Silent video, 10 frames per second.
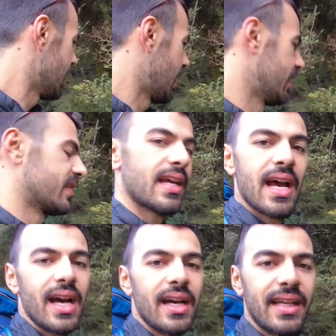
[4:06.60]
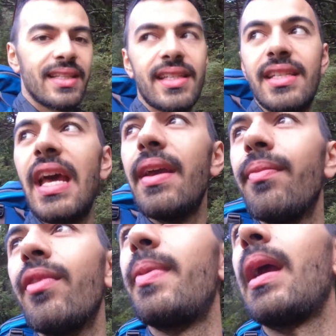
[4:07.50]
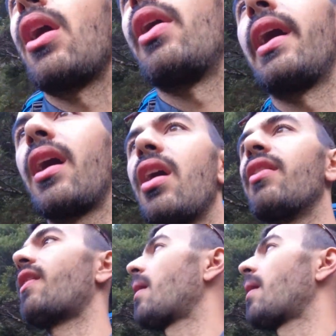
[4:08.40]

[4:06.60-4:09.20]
and it's steep. We've been going kind of